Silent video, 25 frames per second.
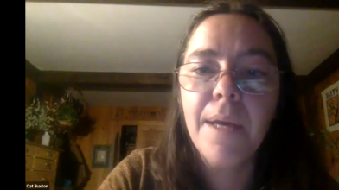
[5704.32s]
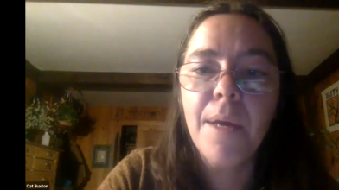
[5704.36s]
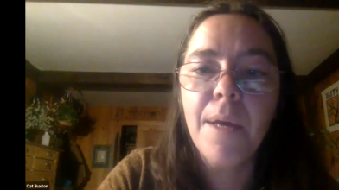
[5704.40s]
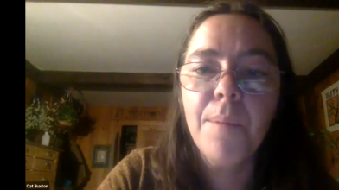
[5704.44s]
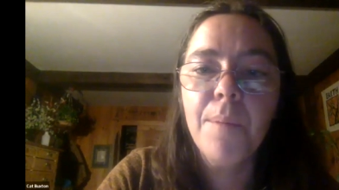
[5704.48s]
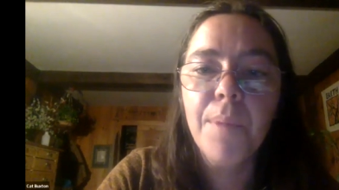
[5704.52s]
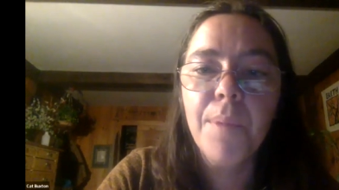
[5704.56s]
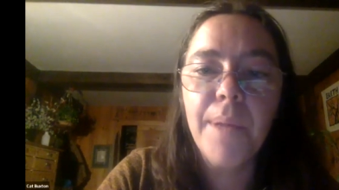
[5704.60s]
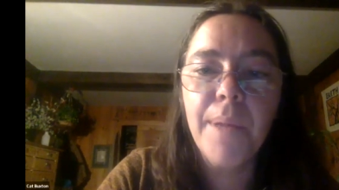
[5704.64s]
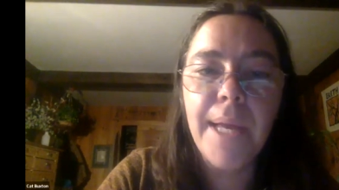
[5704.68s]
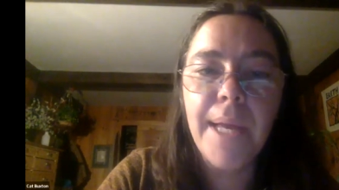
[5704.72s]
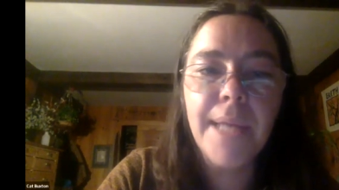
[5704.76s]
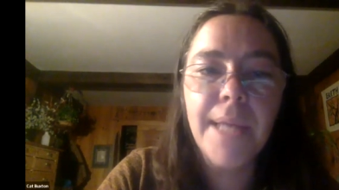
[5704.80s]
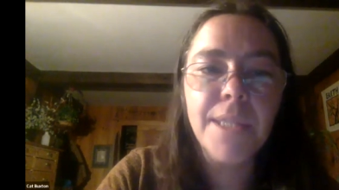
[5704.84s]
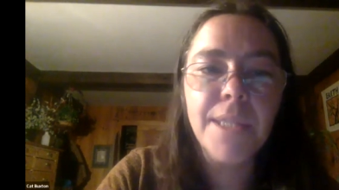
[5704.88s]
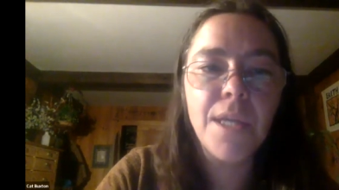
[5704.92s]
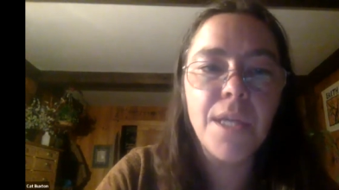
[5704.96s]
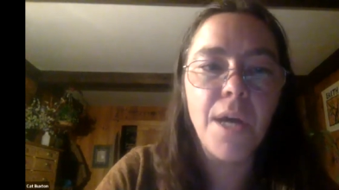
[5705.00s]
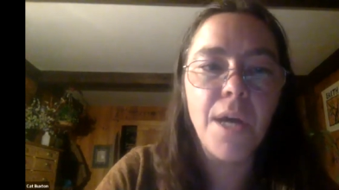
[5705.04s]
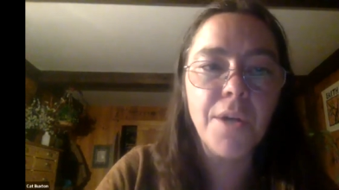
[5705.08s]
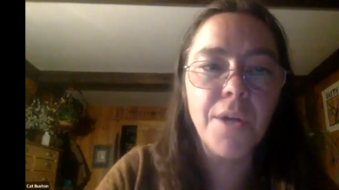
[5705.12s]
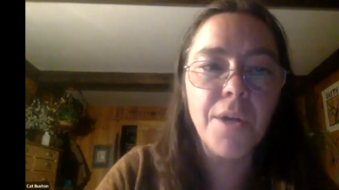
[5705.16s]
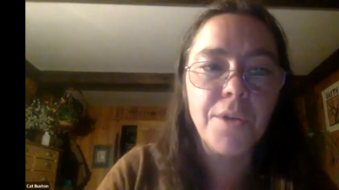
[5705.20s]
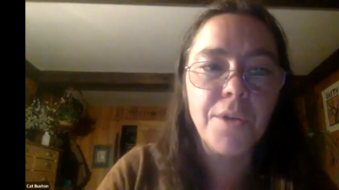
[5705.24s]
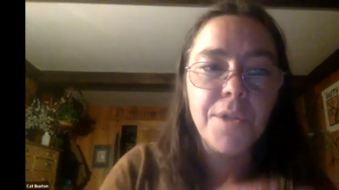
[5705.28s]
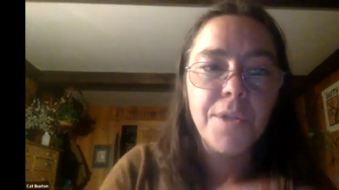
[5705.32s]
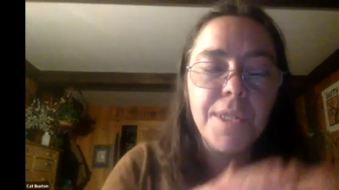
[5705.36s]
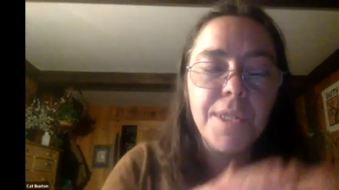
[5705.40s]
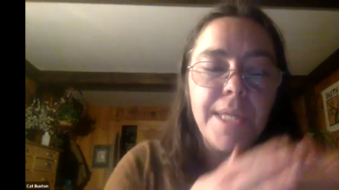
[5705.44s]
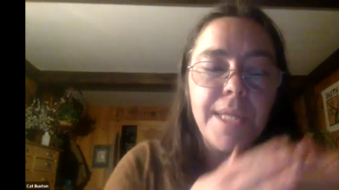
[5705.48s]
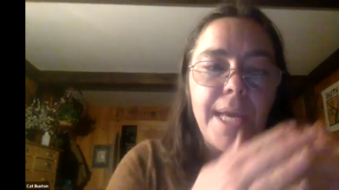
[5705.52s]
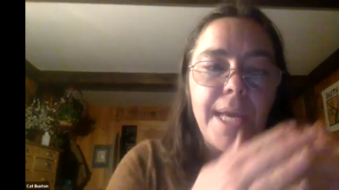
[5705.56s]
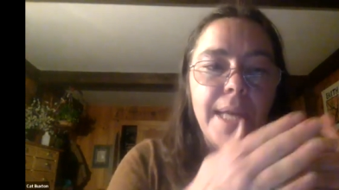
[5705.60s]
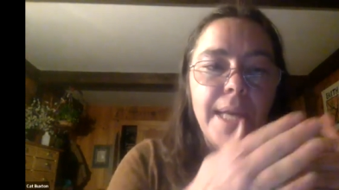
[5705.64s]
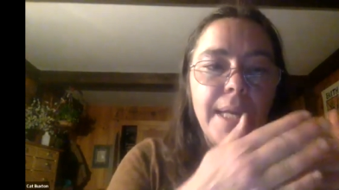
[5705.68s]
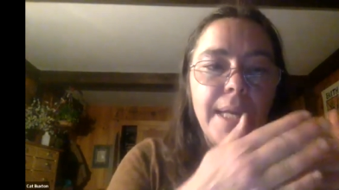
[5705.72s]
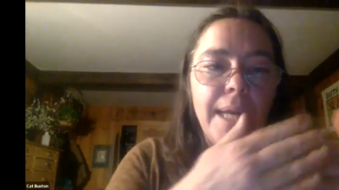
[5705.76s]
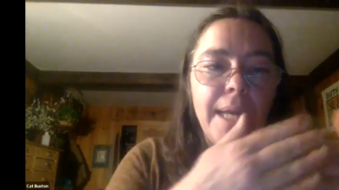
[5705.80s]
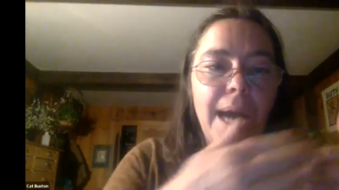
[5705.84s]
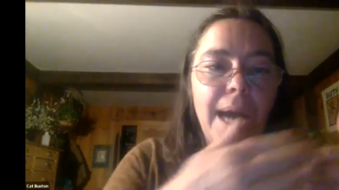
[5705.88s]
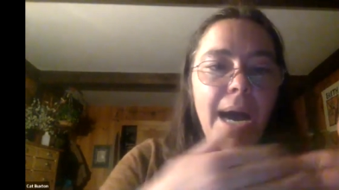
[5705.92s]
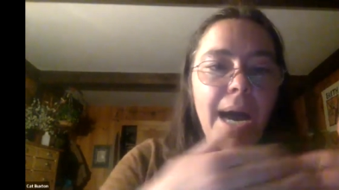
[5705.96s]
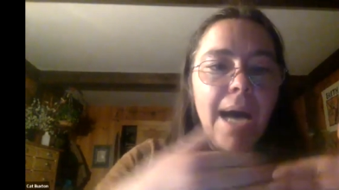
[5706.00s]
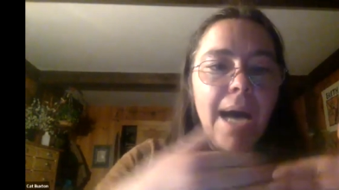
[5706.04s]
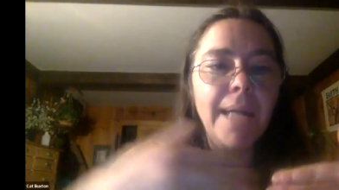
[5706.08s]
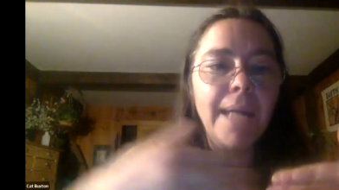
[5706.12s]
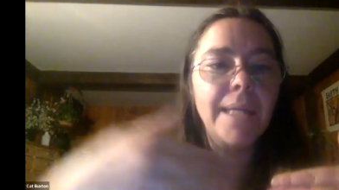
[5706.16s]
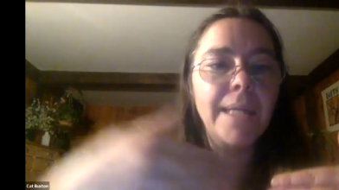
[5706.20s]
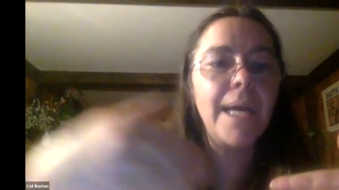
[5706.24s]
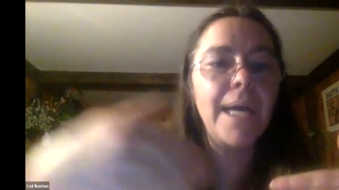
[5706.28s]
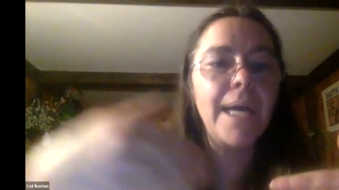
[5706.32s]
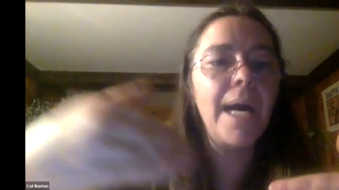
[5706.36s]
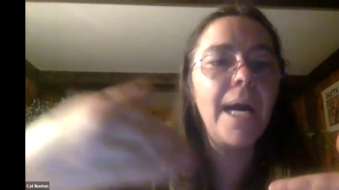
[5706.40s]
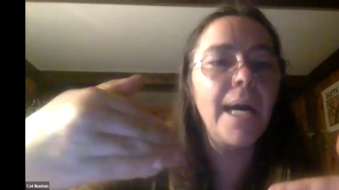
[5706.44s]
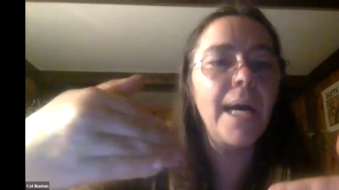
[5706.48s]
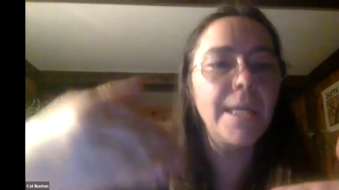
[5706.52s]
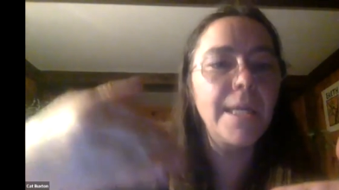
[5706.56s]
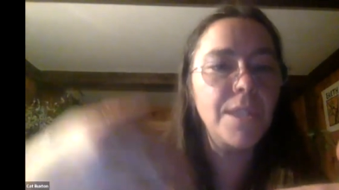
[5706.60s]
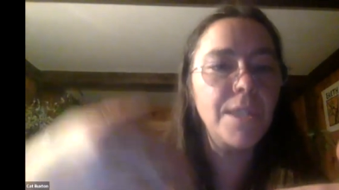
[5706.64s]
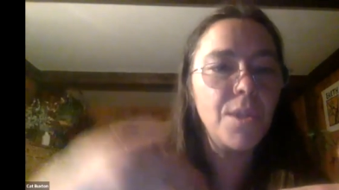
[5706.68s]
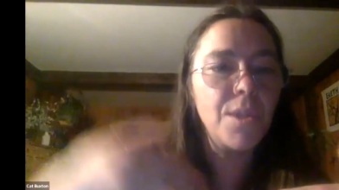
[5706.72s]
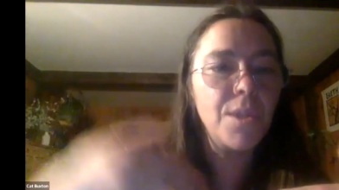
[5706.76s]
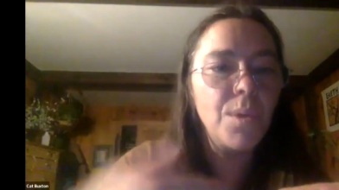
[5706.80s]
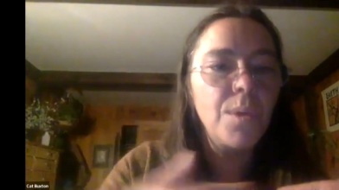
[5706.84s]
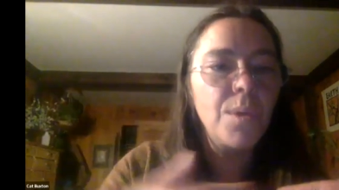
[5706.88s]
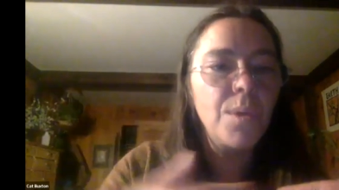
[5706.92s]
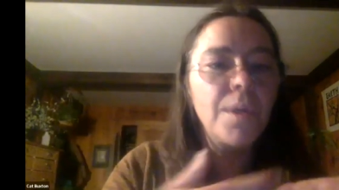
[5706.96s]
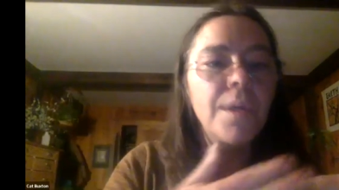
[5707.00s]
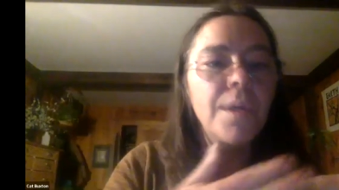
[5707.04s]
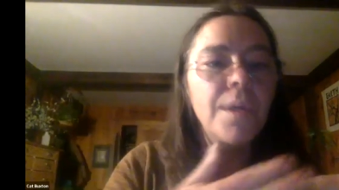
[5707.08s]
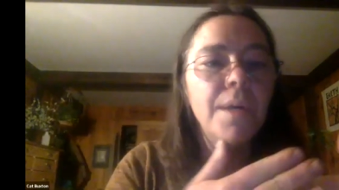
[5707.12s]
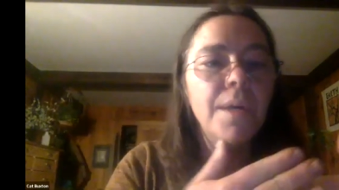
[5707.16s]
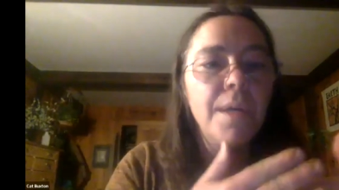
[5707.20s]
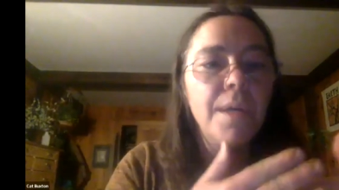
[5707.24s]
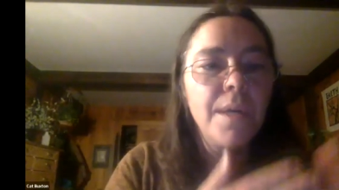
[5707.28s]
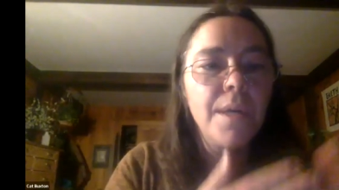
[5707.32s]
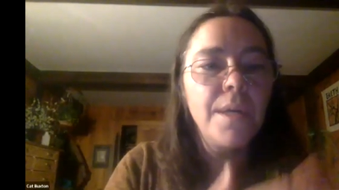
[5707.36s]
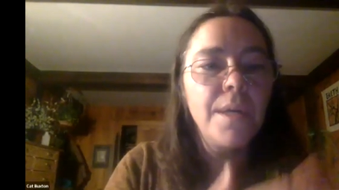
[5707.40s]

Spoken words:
plants, understanding on contour.